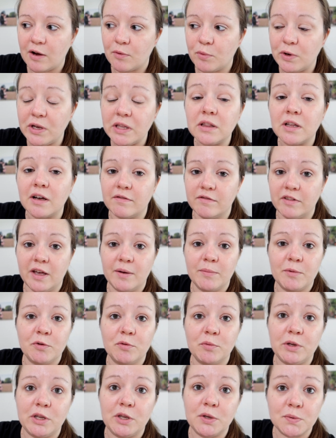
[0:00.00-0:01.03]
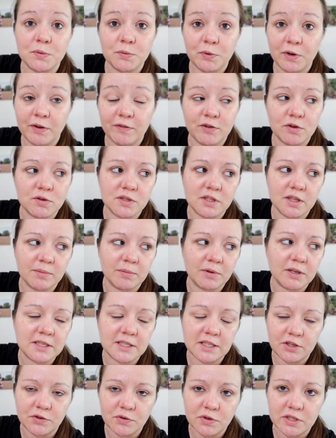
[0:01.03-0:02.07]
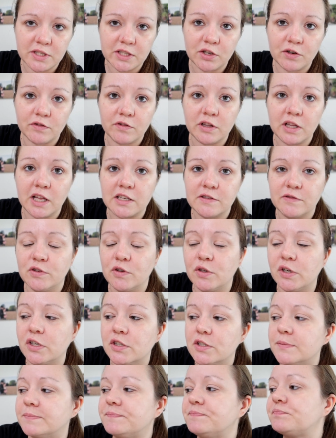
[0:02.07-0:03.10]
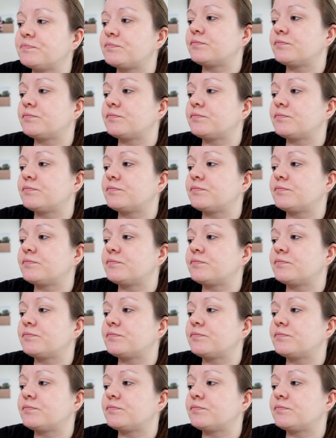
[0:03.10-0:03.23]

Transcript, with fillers: We love them and we, we've used them continuously over the last few years.